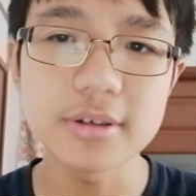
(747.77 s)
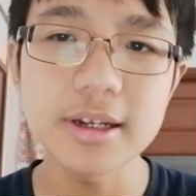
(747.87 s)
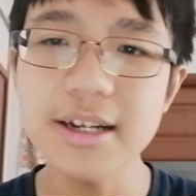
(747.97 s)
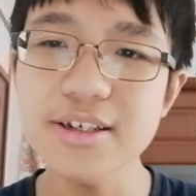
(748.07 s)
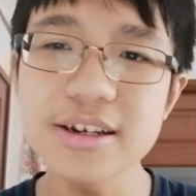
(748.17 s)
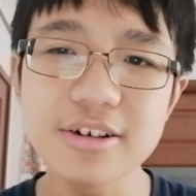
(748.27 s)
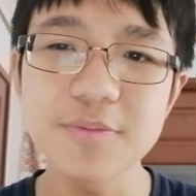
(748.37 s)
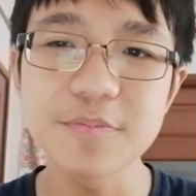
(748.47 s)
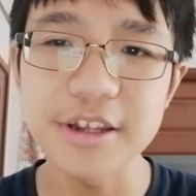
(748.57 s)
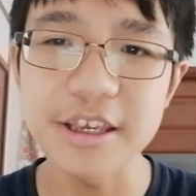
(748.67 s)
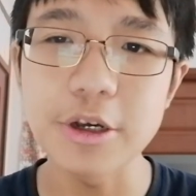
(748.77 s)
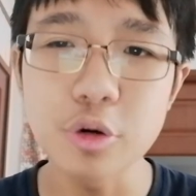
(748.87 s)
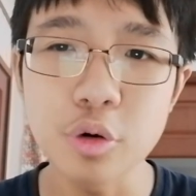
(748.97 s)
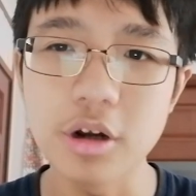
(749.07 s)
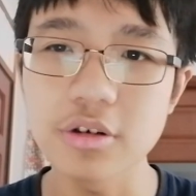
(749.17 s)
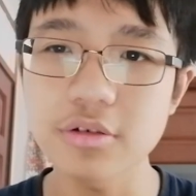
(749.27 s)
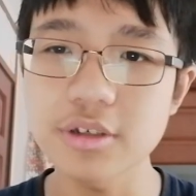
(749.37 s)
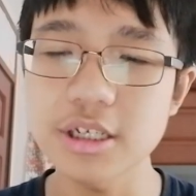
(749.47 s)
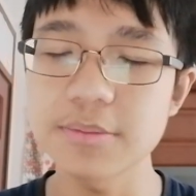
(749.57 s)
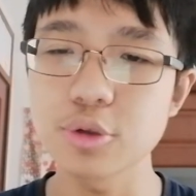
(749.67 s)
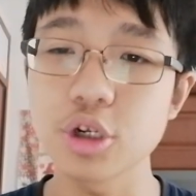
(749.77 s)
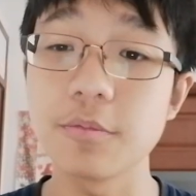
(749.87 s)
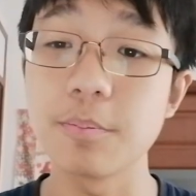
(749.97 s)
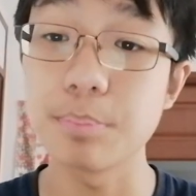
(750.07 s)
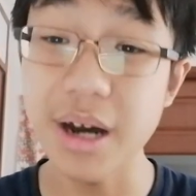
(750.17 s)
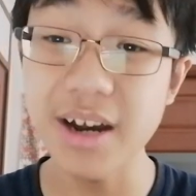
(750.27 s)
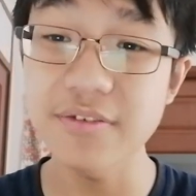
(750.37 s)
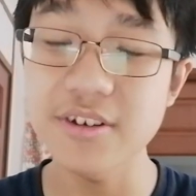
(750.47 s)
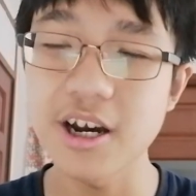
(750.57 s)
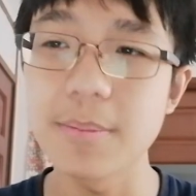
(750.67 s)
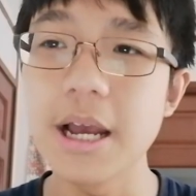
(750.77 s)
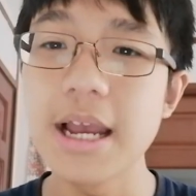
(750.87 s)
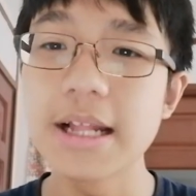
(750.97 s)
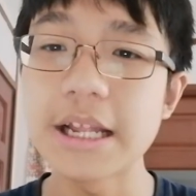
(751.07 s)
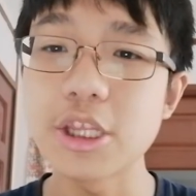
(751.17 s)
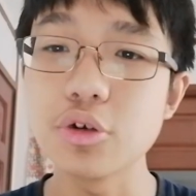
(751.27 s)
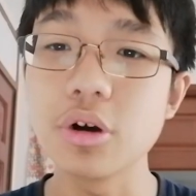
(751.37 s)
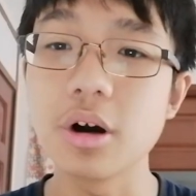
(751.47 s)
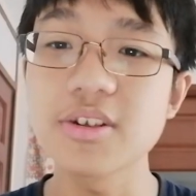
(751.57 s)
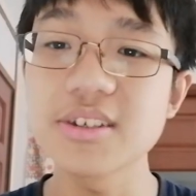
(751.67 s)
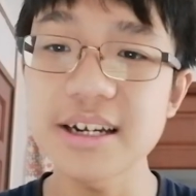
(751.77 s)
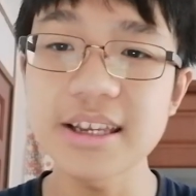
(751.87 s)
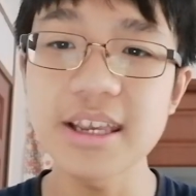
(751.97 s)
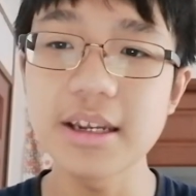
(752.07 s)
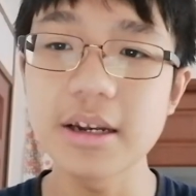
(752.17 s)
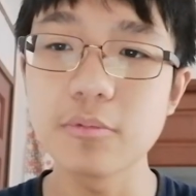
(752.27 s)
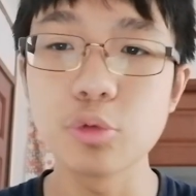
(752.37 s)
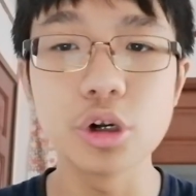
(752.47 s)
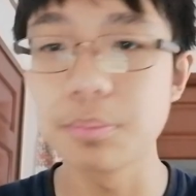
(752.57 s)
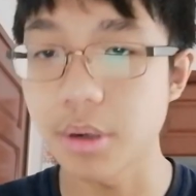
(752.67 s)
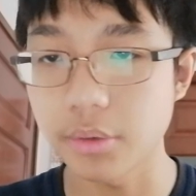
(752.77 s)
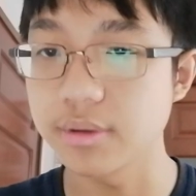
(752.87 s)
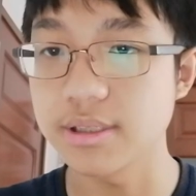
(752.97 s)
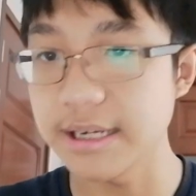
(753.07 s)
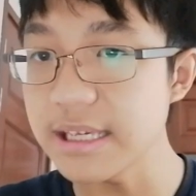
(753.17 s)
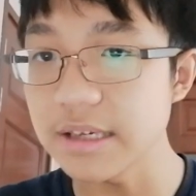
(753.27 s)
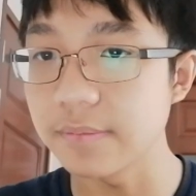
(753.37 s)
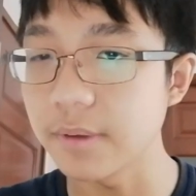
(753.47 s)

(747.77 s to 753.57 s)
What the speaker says: It actually looks pretty cool. It looks like some sort of bathtub that you got stuck in and wouldn't bother to leave.